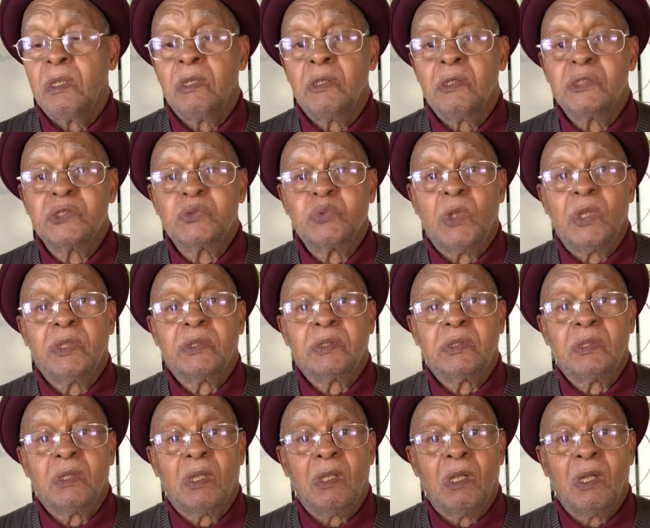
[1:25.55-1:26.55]
is what
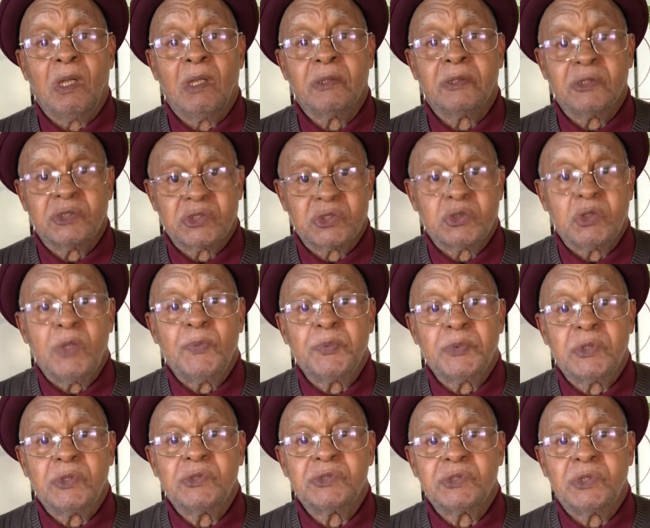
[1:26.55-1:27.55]
the
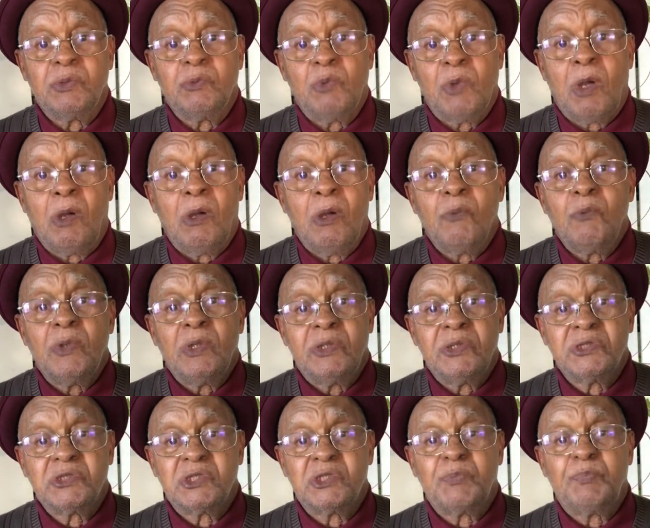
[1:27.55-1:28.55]
scriptures and all
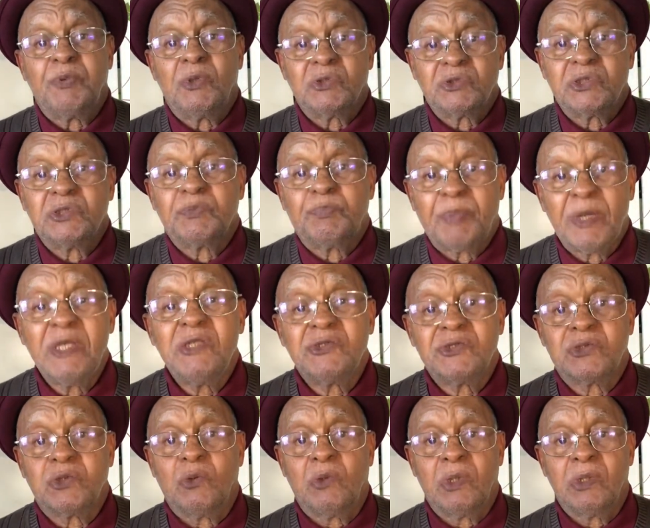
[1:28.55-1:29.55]
religious books is
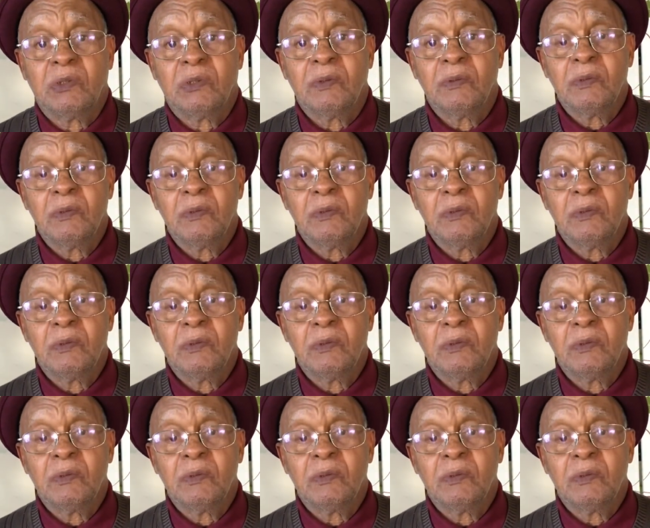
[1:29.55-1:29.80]
based on.